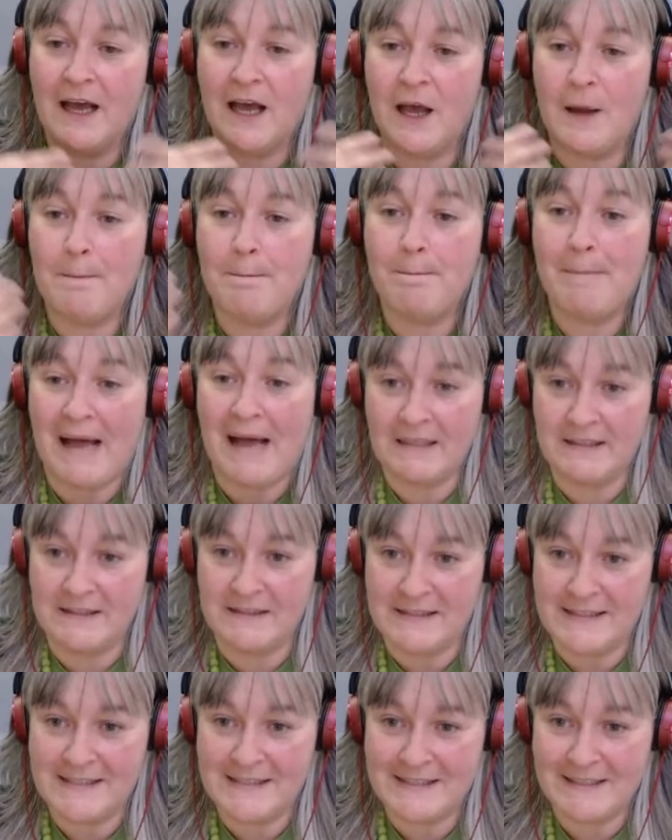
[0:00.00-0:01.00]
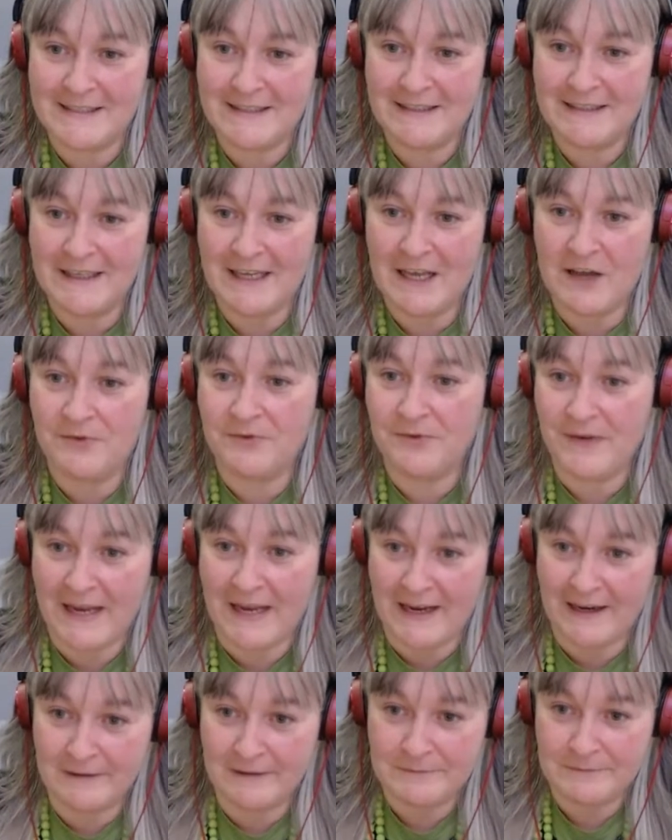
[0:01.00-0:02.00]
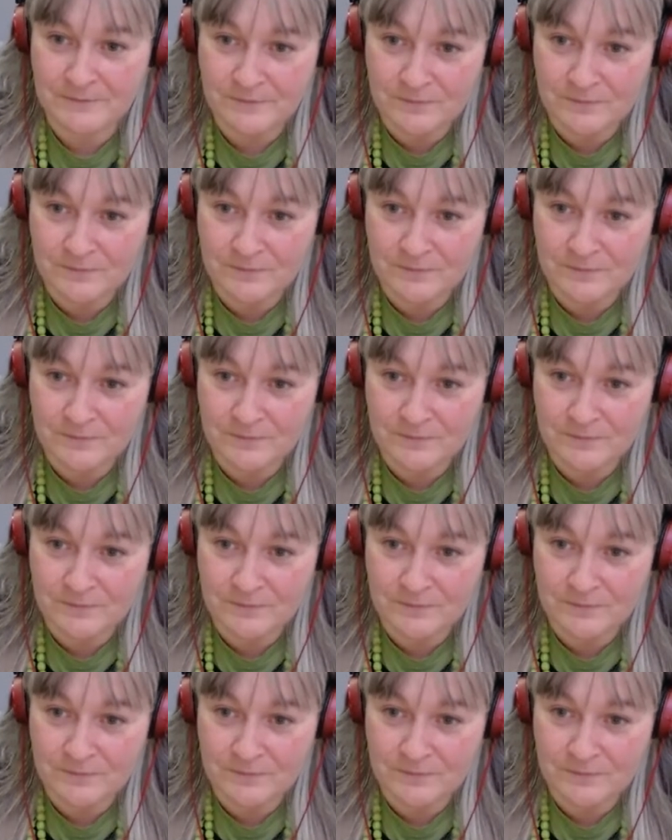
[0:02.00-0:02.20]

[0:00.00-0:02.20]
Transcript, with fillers: a balanced affair.